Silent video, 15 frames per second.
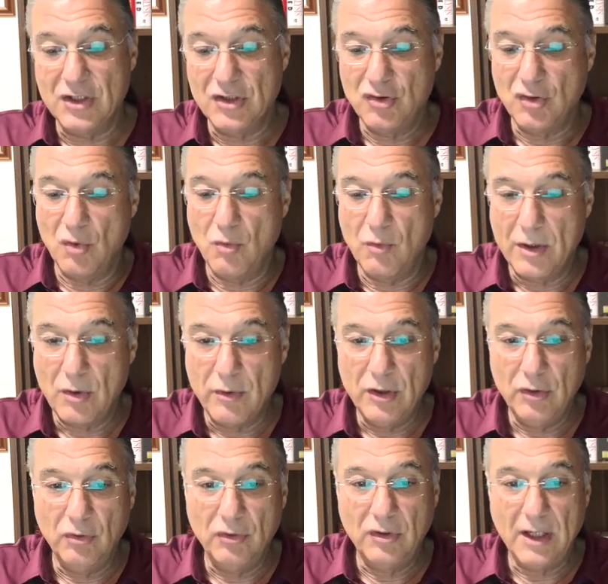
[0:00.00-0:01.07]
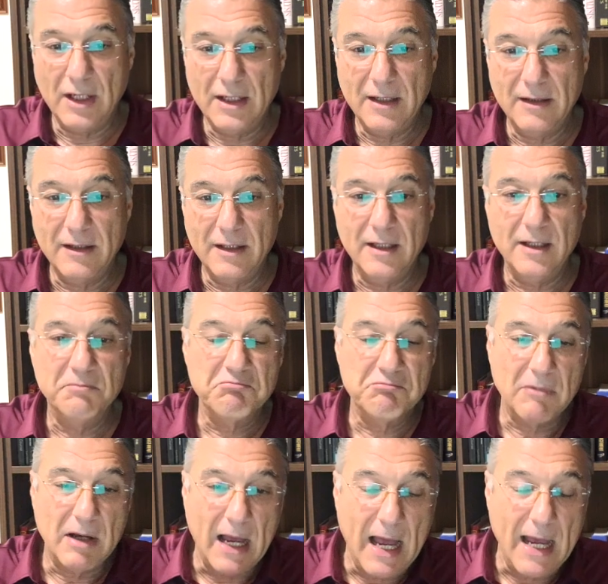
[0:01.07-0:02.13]
So we're going to take the
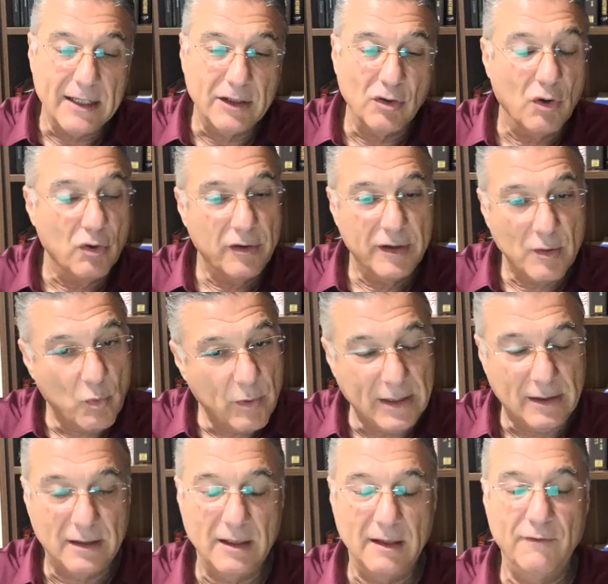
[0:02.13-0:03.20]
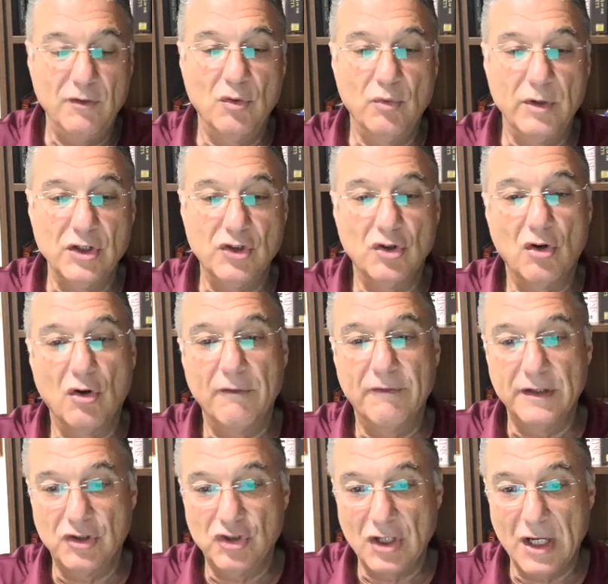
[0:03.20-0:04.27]
height or the width, if you wish, of the
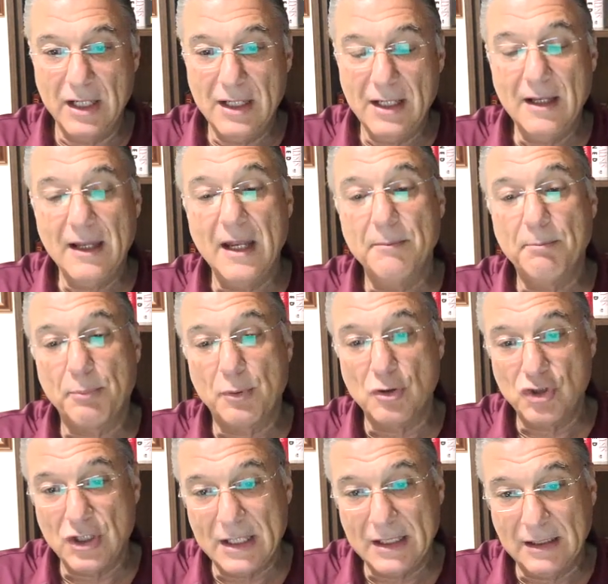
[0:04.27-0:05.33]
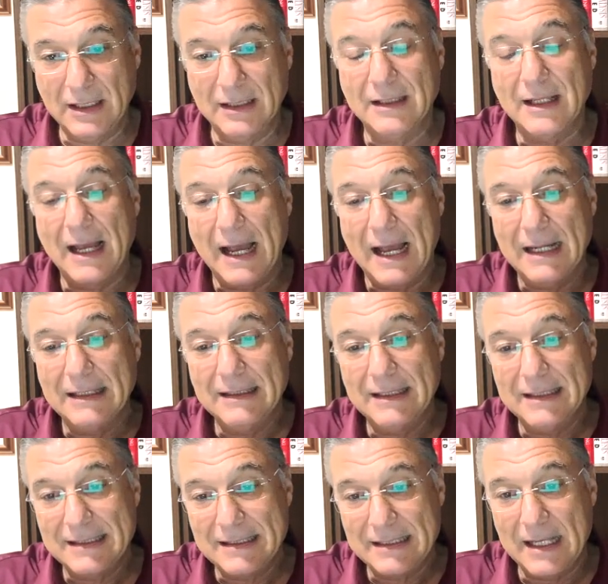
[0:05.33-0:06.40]
channel and project it at the
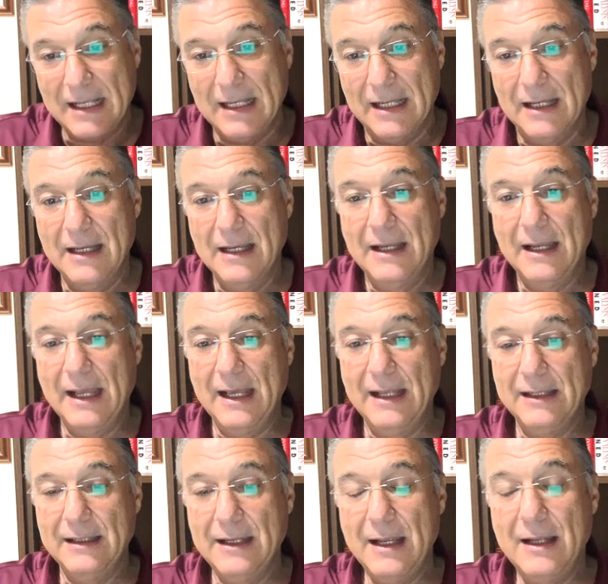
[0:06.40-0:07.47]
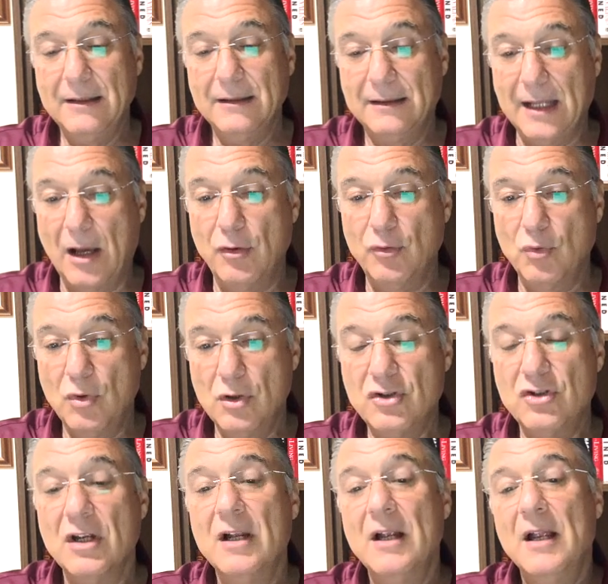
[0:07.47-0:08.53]
sell area downwards,
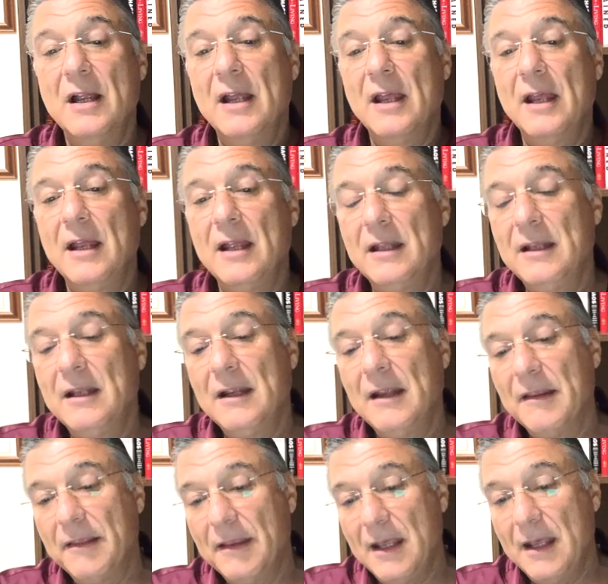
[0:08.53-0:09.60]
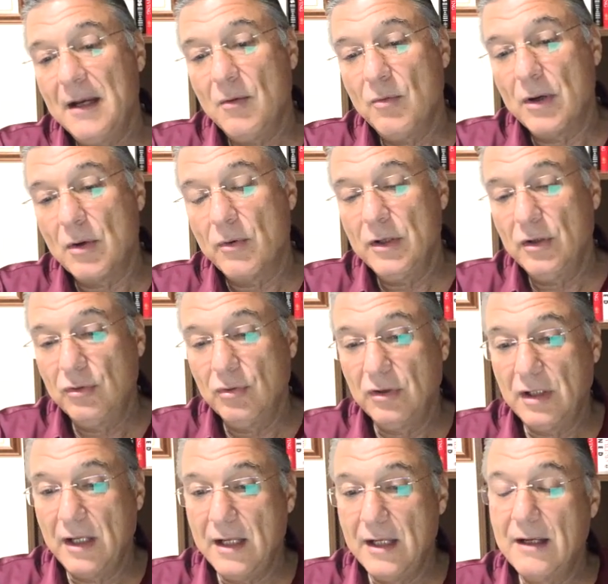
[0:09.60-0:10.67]
and there we're going to
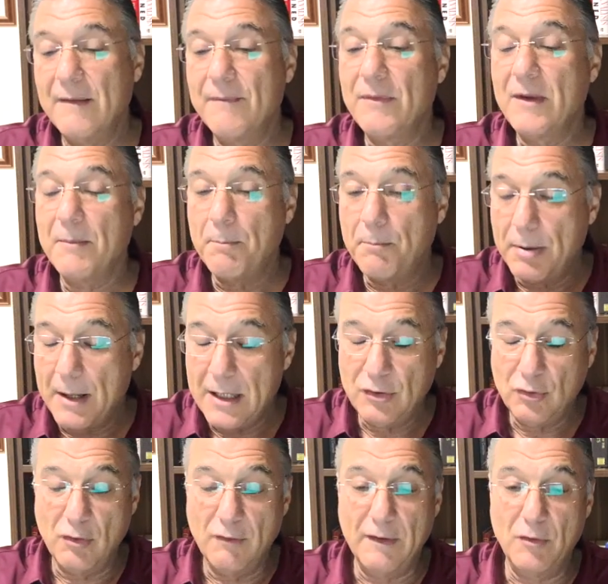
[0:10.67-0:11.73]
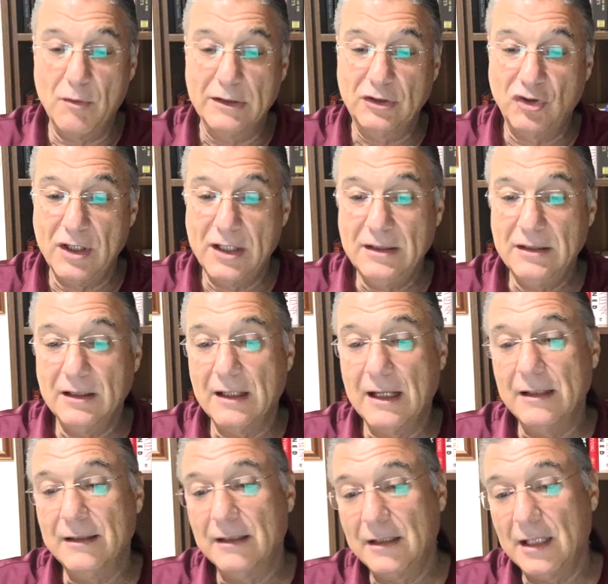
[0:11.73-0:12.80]
take part of our trade
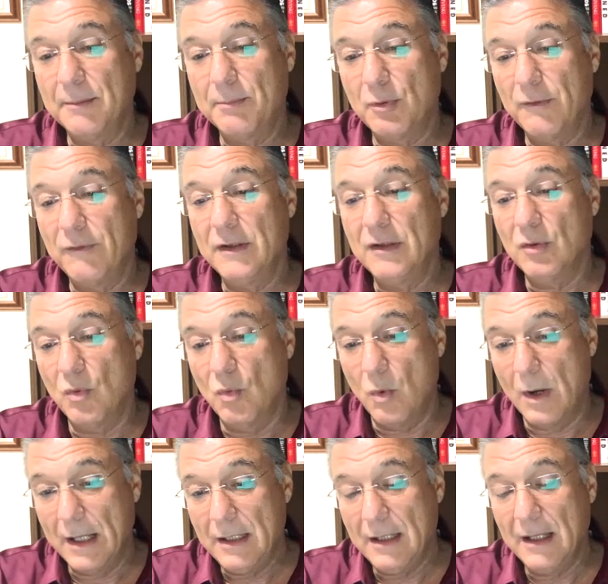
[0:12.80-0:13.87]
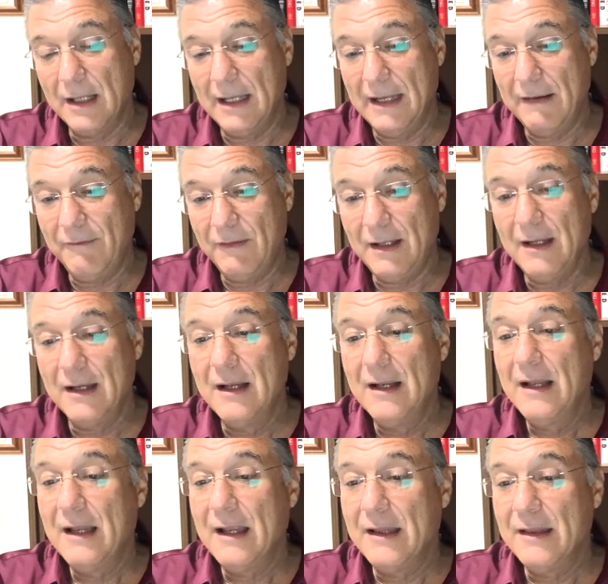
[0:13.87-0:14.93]
at the take profit 1 level,
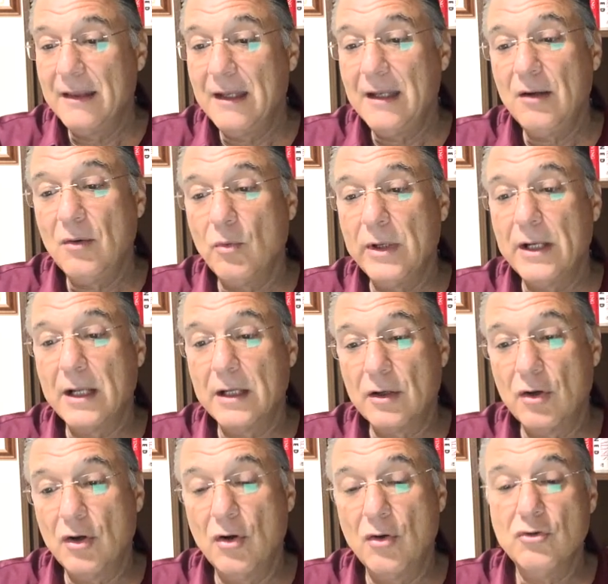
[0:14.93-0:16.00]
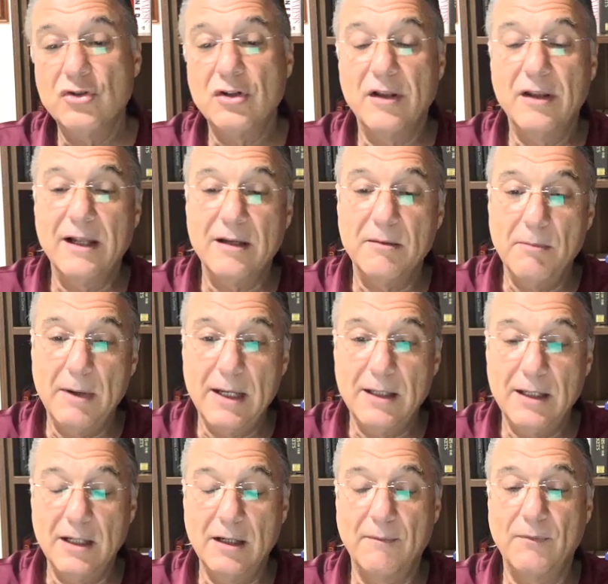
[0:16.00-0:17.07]
and then we can close the
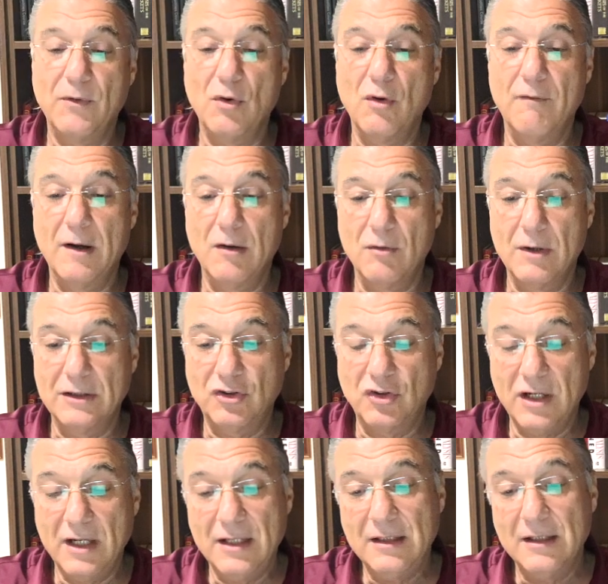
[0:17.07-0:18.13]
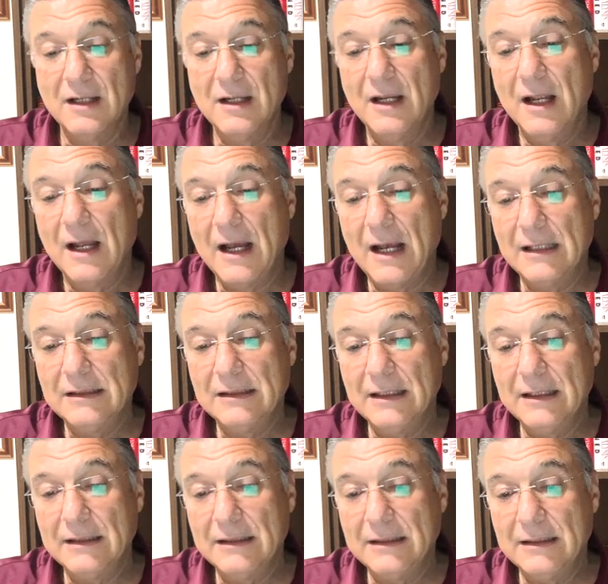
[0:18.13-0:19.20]
remaining of our trade at
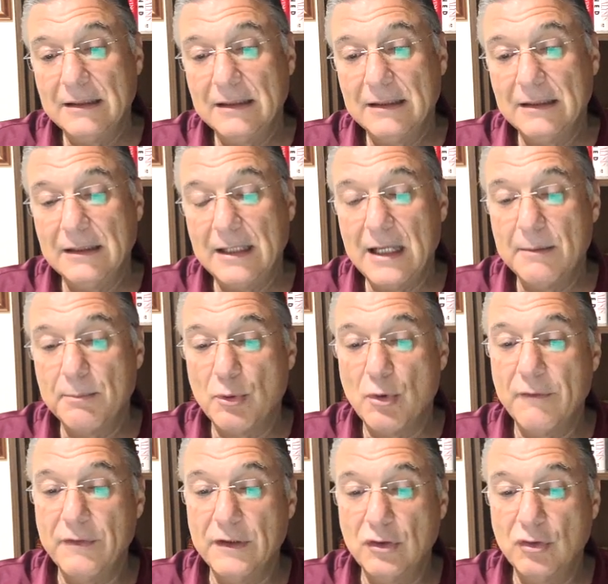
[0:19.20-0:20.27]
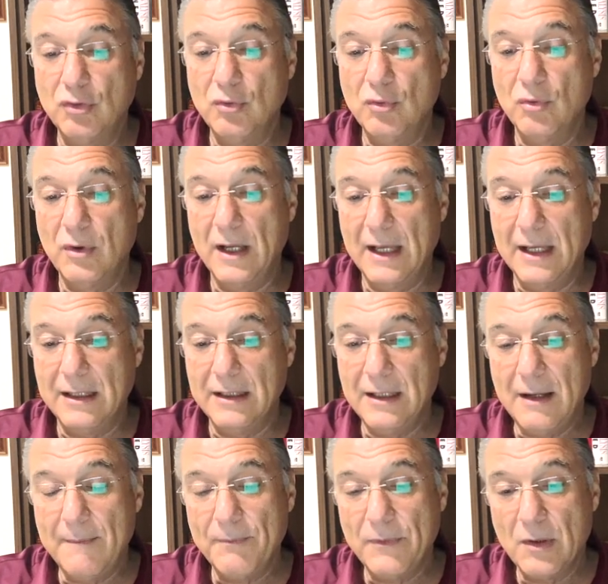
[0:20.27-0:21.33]
the take profit 2
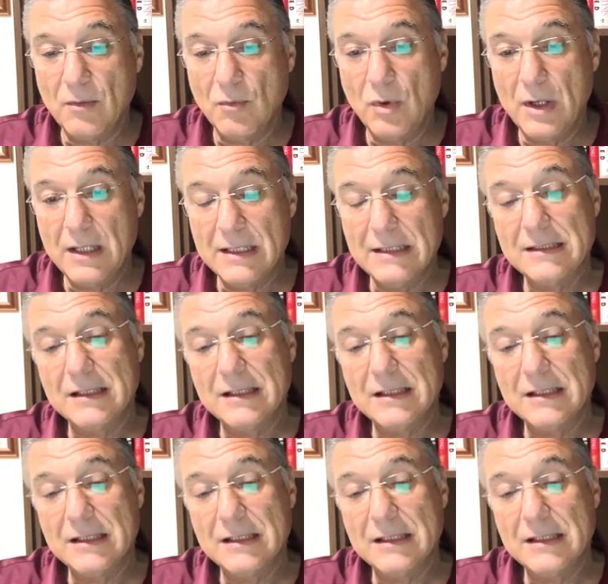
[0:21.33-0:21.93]
area, where is